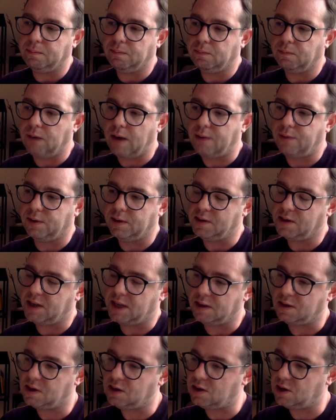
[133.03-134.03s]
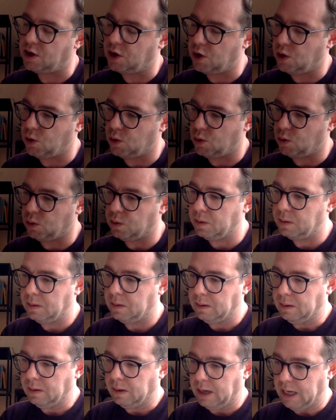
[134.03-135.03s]
references to
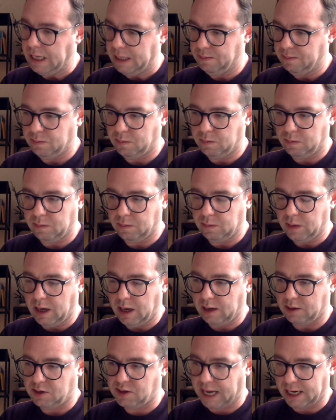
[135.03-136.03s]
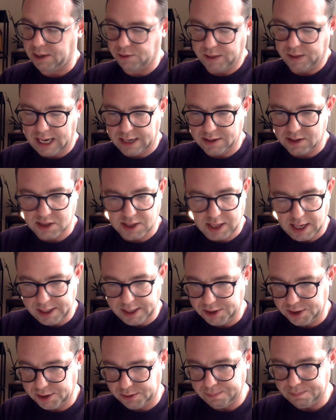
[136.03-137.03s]
secondary
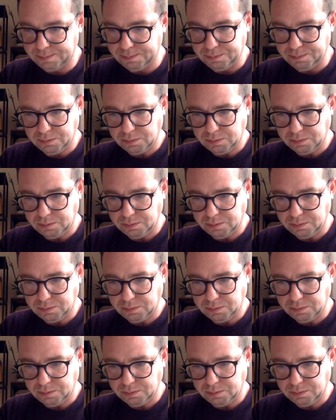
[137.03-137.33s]
legislation,